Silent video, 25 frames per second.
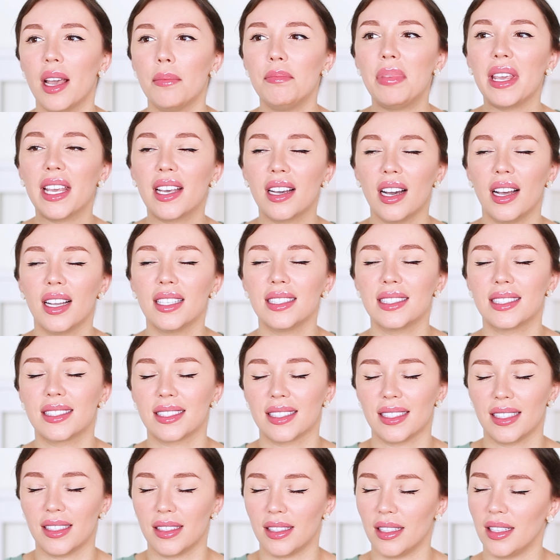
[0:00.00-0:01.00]

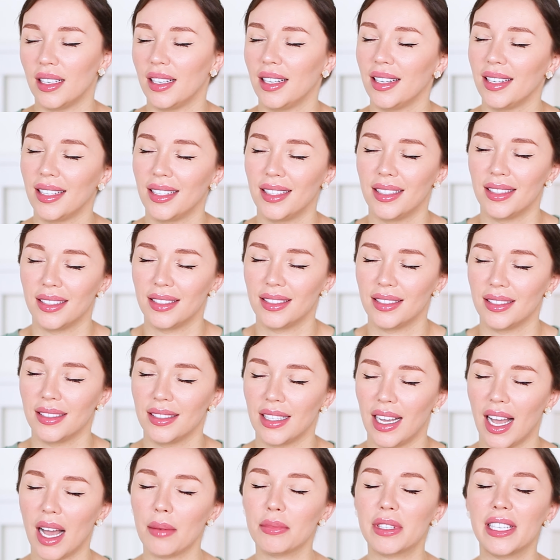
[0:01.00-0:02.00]
because
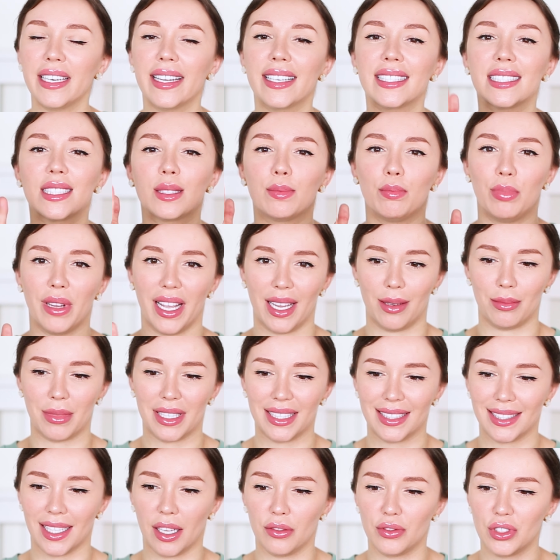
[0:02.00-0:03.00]
I'm gonna explain
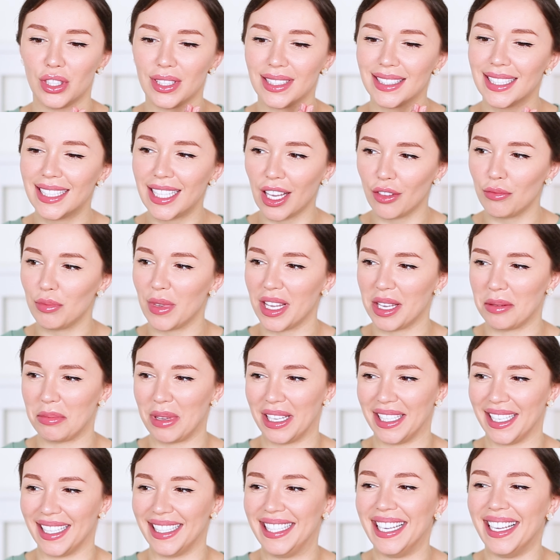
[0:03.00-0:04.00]
myself, just give me a
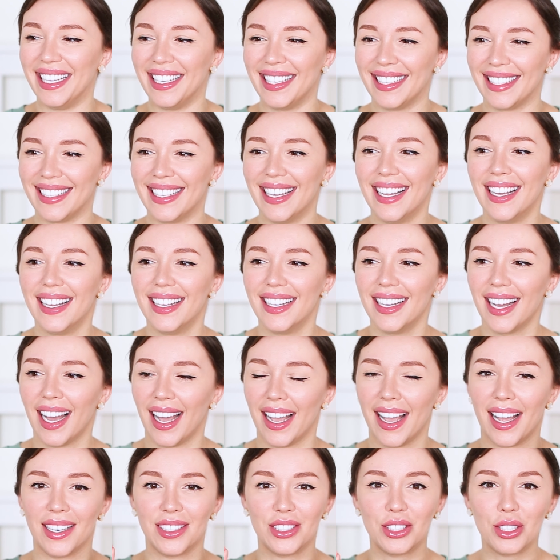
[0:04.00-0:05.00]
minute.
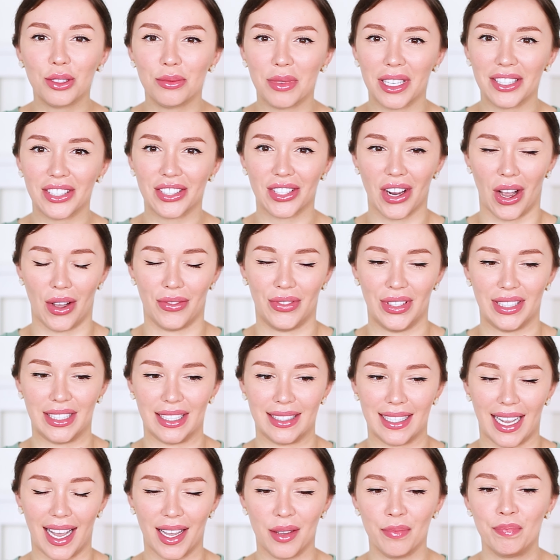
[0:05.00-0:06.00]
I had too much coffee
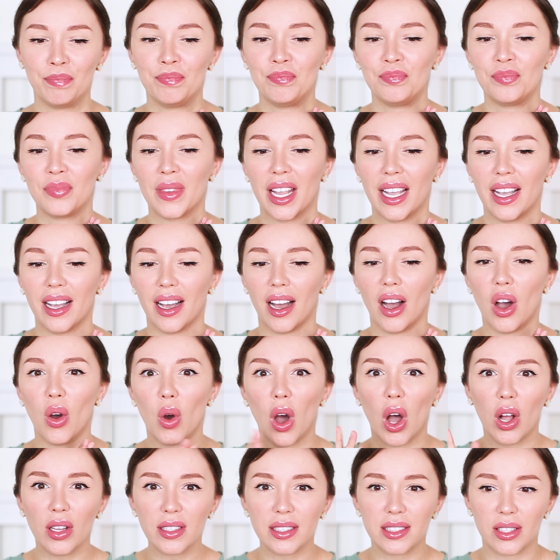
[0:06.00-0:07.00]
today. Oh,
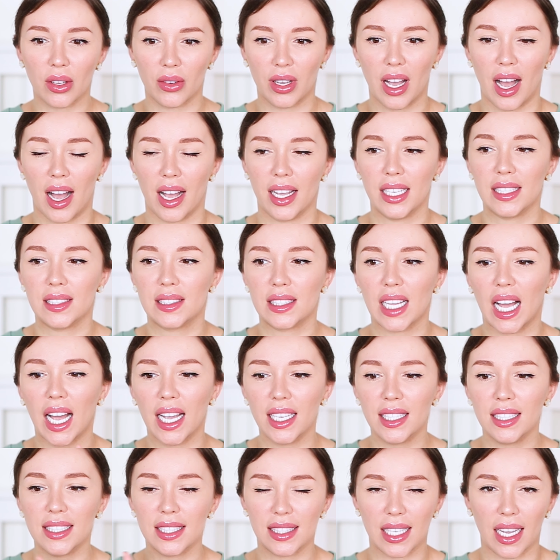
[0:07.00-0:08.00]
also guys,
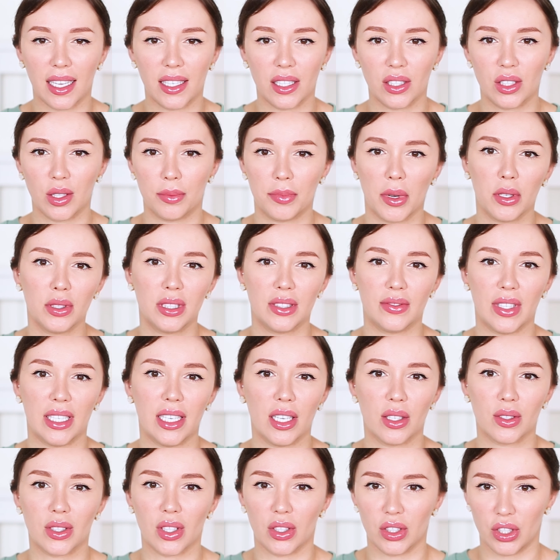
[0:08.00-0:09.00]
I decided to post
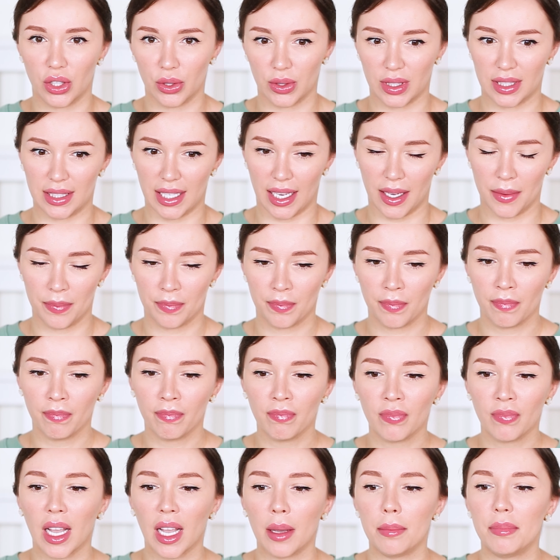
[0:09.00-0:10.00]
videos on Tuesday
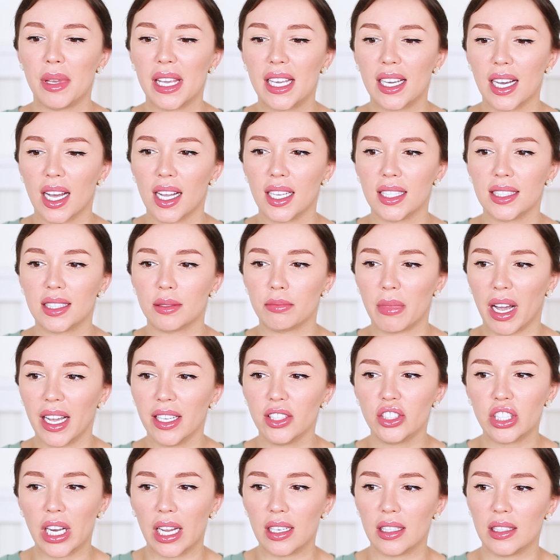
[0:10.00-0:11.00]
because my
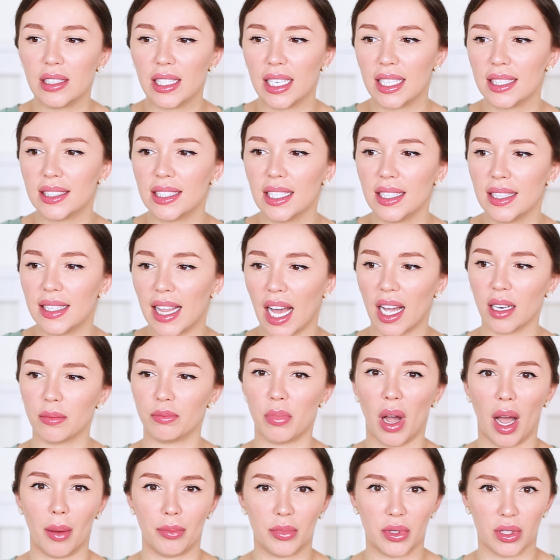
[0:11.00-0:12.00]
channel isn't that
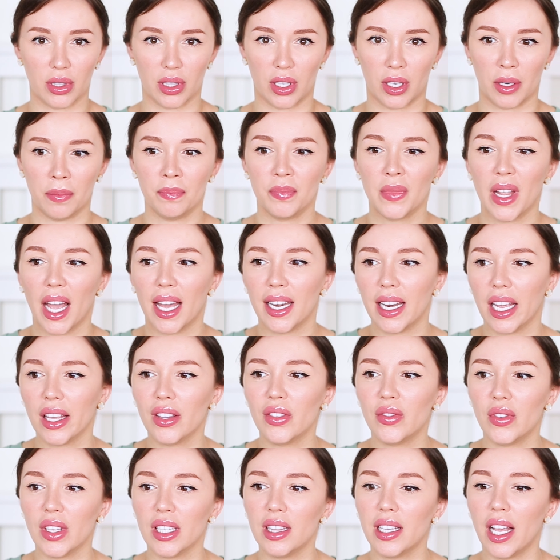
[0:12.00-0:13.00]
popular, and I
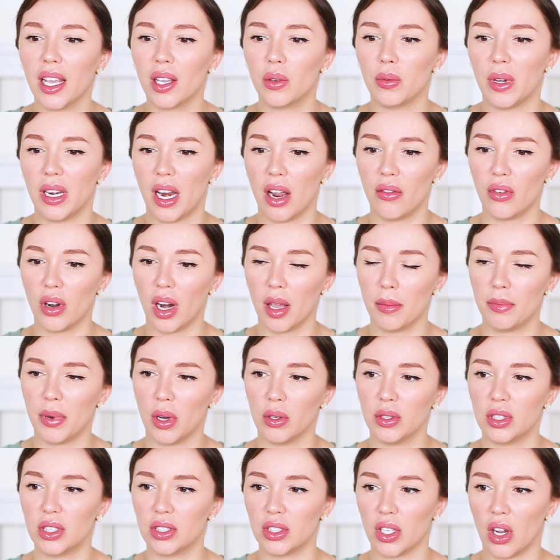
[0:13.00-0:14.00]
feel like whenever I
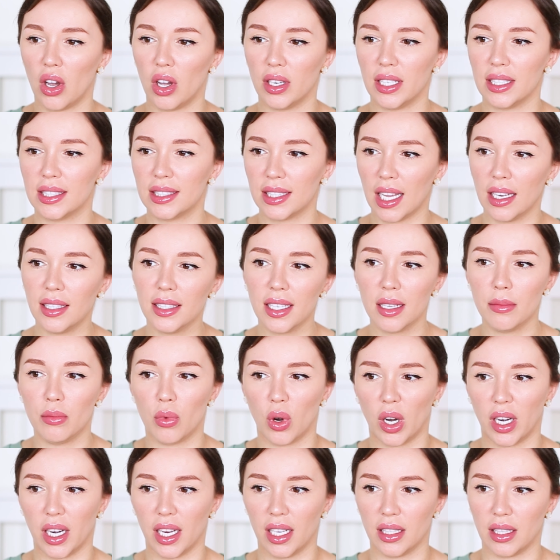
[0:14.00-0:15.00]
post on a Sunday
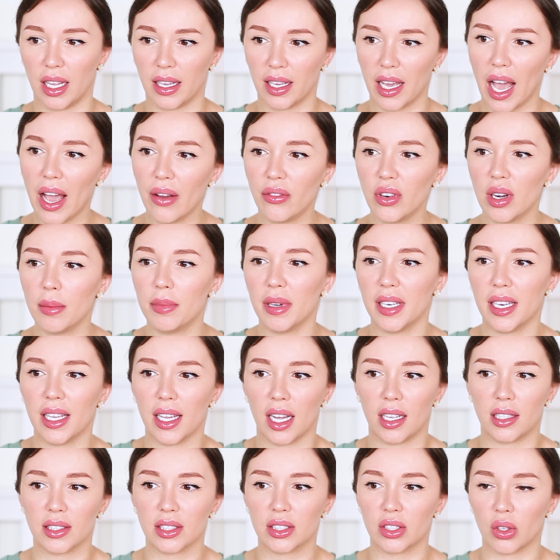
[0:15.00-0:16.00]
morning like everybody
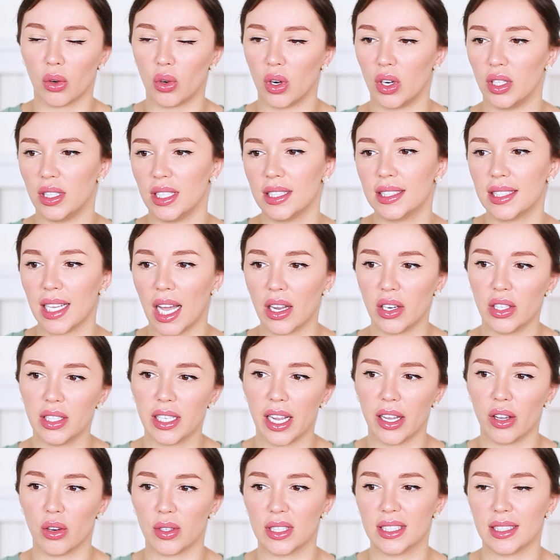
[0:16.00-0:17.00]
else, or on a
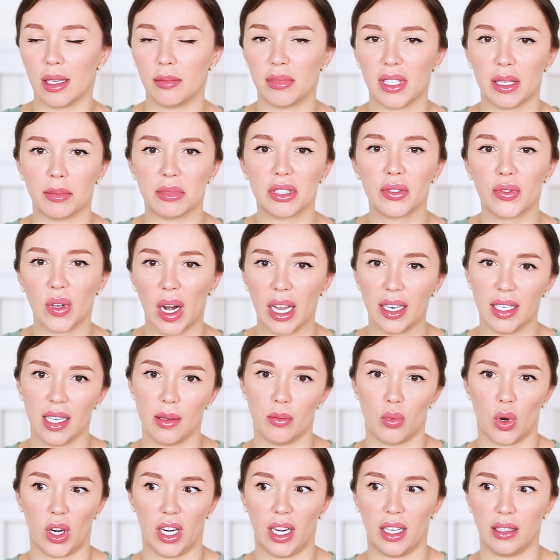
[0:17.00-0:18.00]
Saturday or sometimes Friday
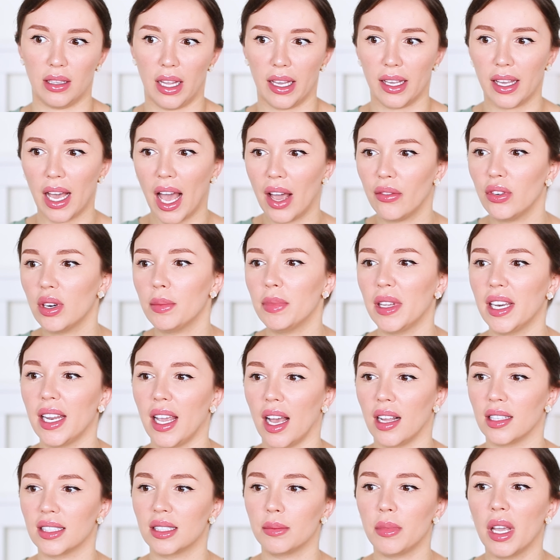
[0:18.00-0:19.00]
morning like everybody
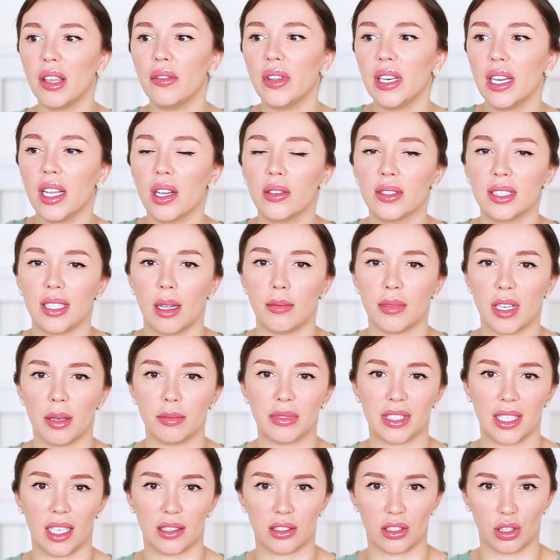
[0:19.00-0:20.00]
else, my video
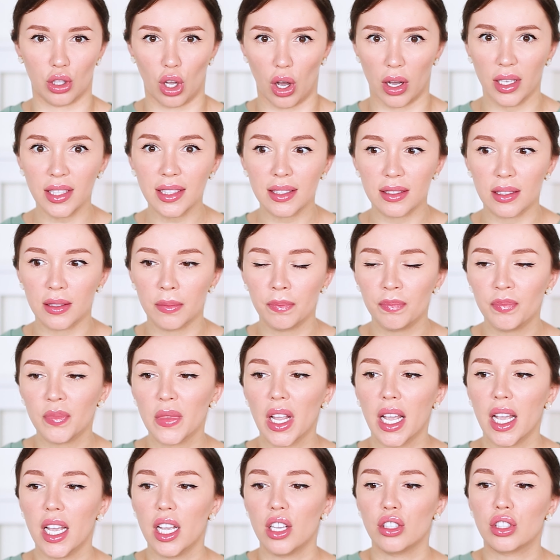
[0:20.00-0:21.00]
sometimes gets lost.
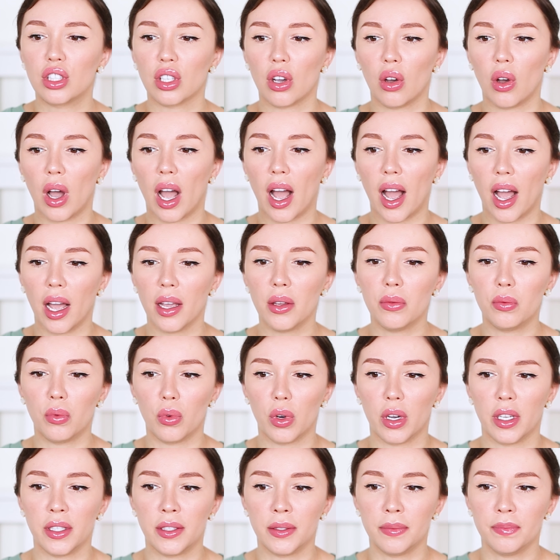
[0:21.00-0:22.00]
So I
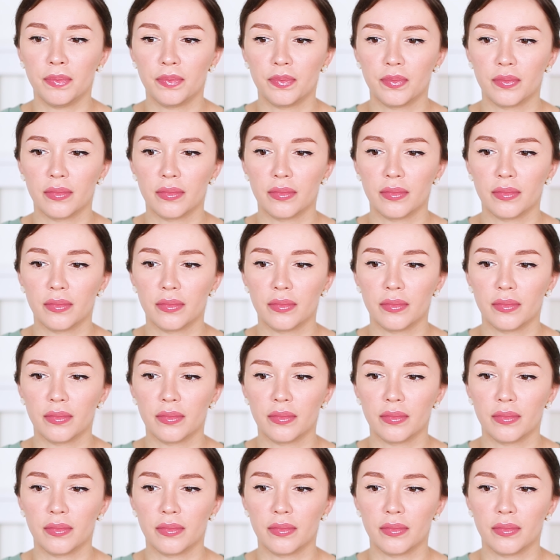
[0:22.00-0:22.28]
would